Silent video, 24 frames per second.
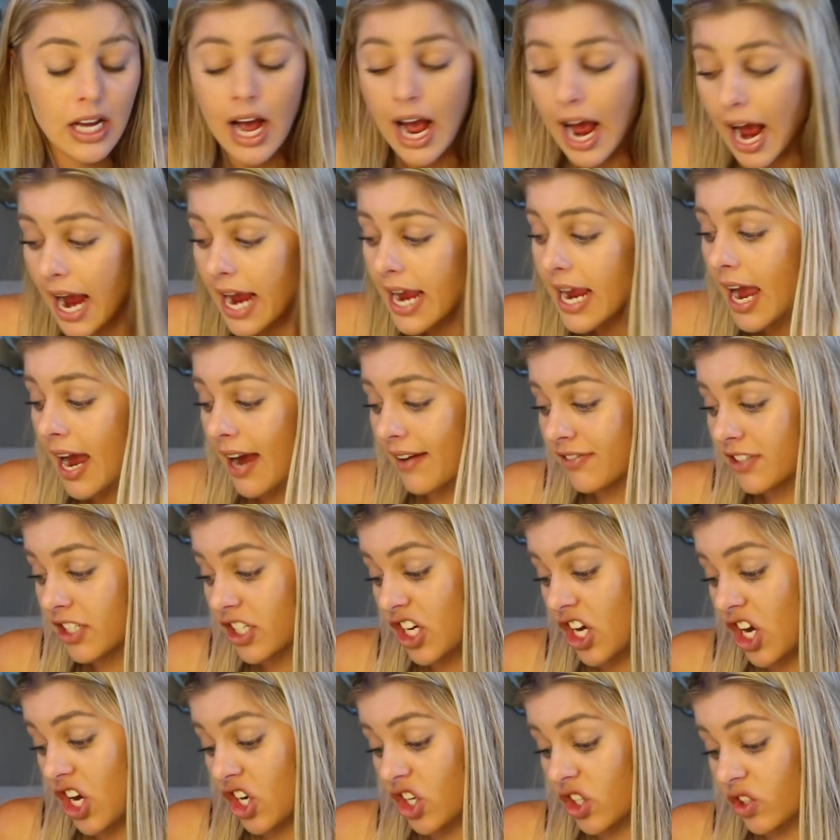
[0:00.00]
I have to
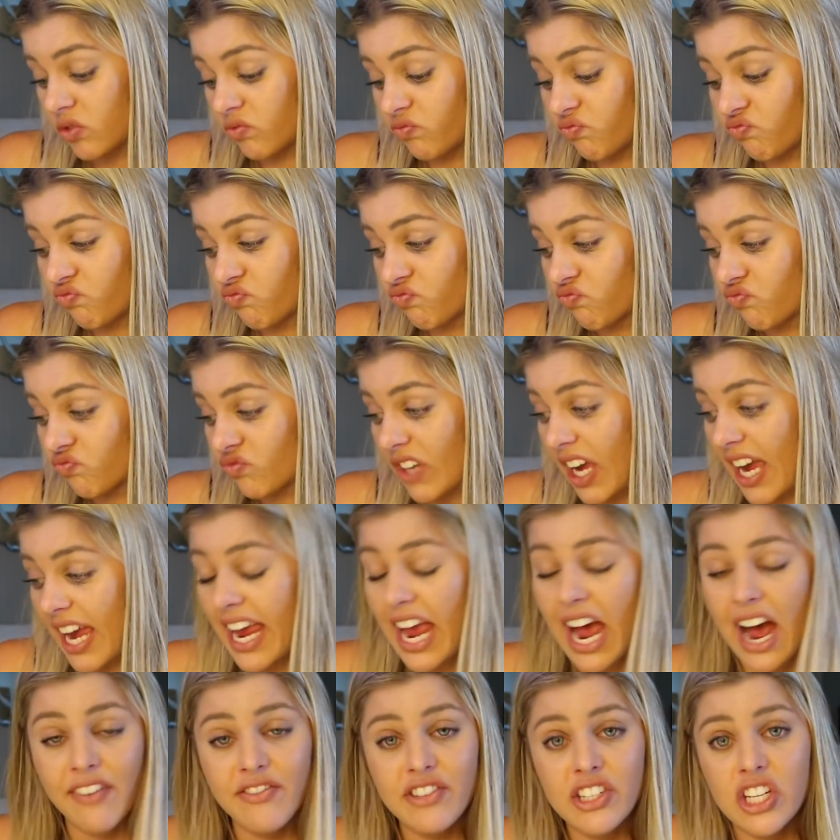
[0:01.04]
go. I
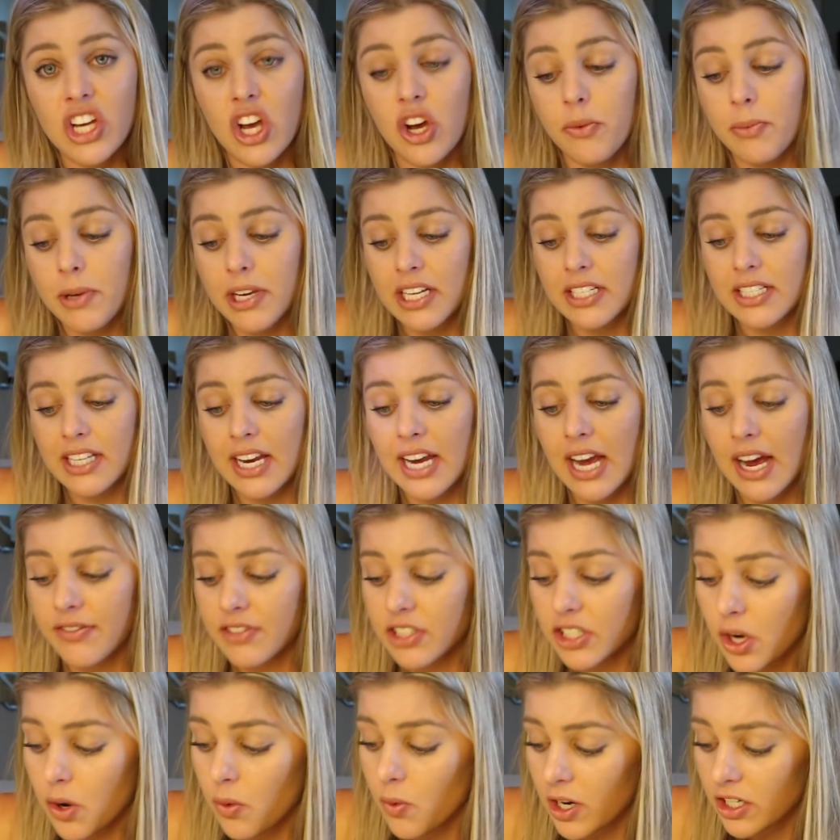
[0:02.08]
have to go because I have
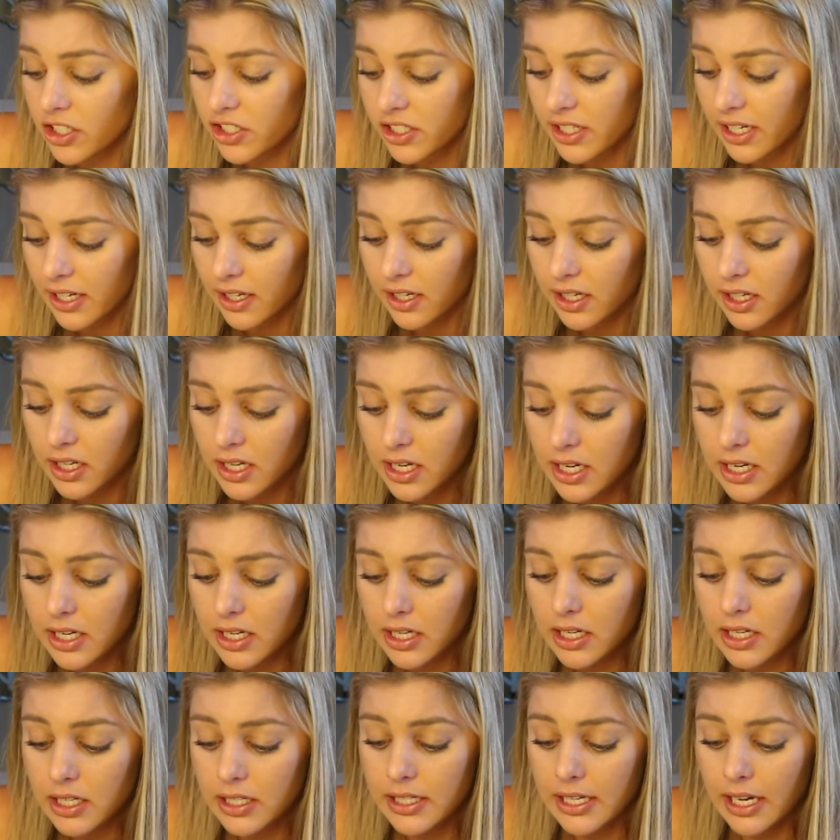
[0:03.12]
to go watch
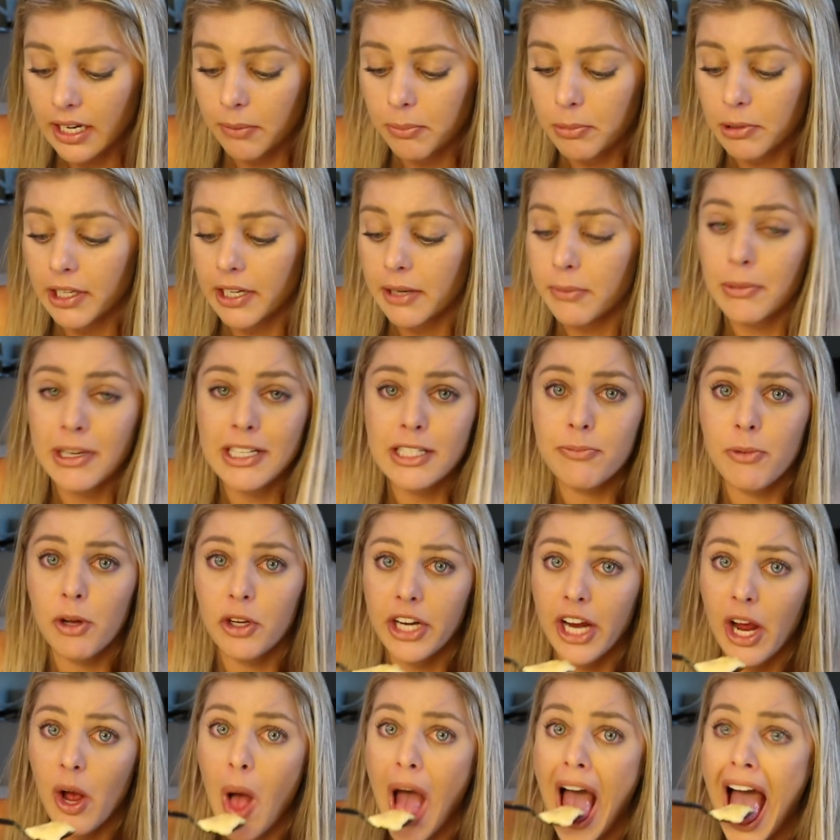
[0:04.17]
Nick play baseball
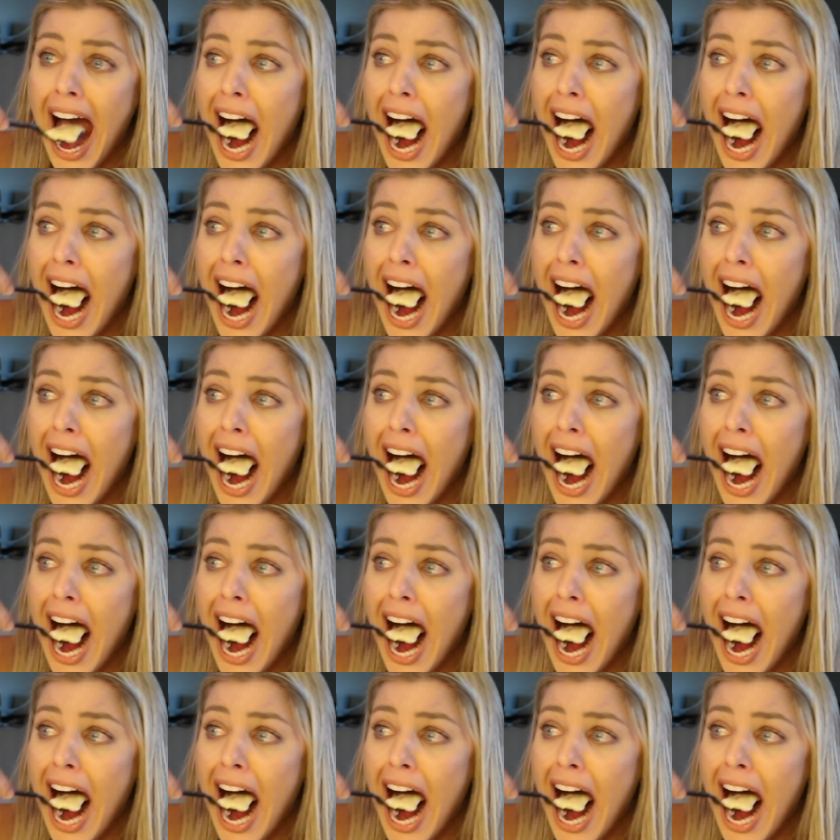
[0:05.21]
now.